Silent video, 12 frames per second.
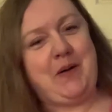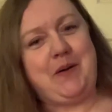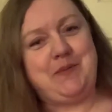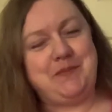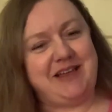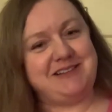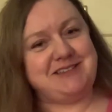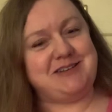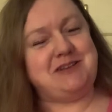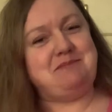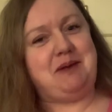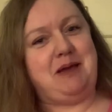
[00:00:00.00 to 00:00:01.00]
or pencil
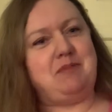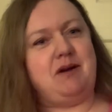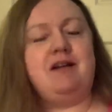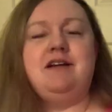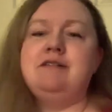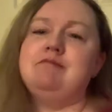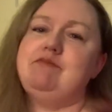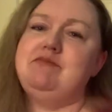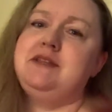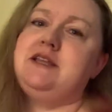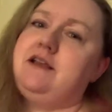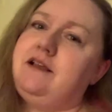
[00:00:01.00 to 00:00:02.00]
and paper,
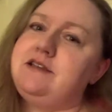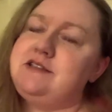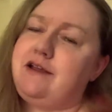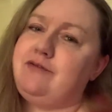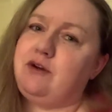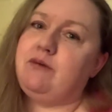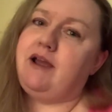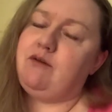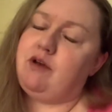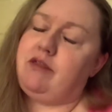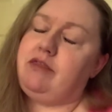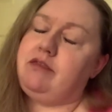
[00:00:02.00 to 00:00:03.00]
stuff to write
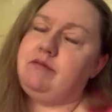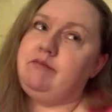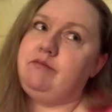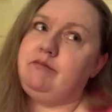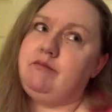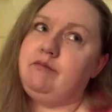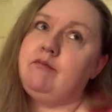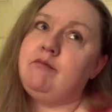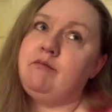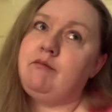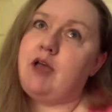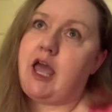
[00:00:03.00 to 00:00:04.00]
with
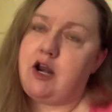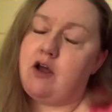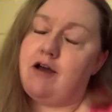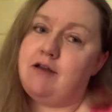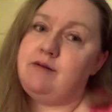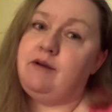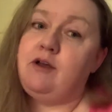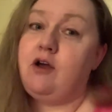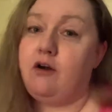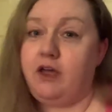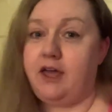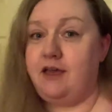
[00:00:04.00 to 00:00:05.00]
and on.
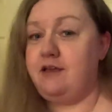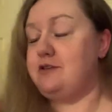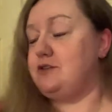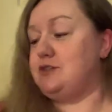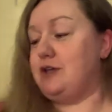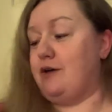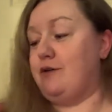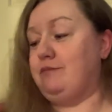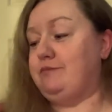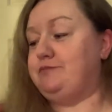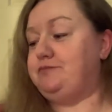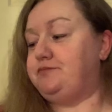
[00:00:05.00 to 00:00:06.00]
Okay, so
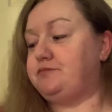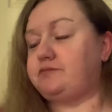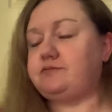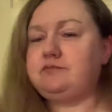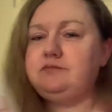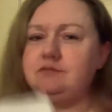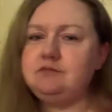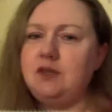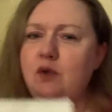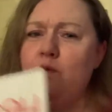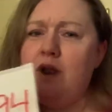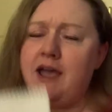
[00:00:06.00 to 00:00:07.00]

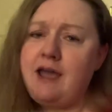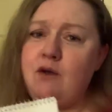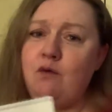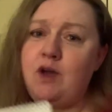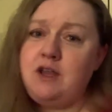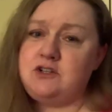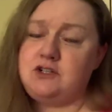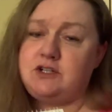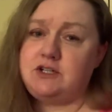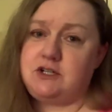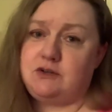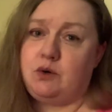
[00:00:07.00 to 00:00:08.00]
what I want you to
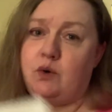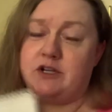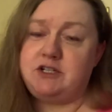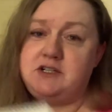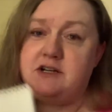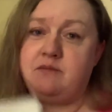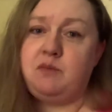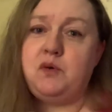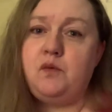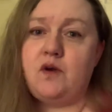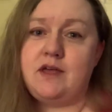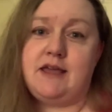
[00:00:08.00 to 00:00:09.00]
do, question number
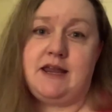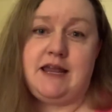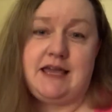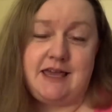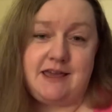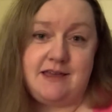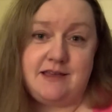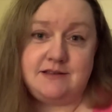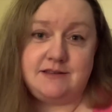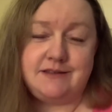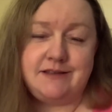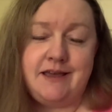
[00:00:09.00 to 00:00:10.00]
one
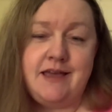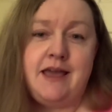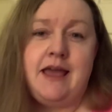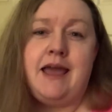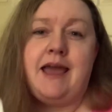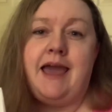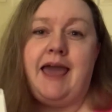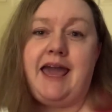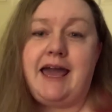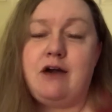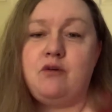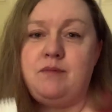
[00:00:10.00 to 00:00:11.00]
is,
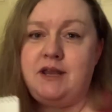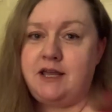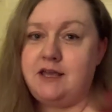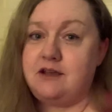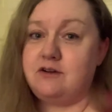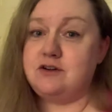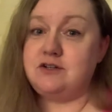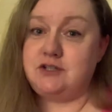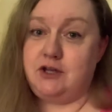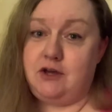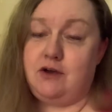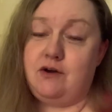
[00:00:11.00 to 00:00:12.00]
how many years
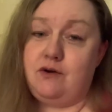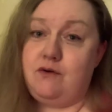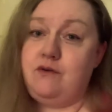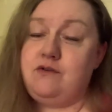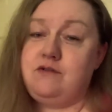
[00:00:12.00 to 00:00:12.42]
ago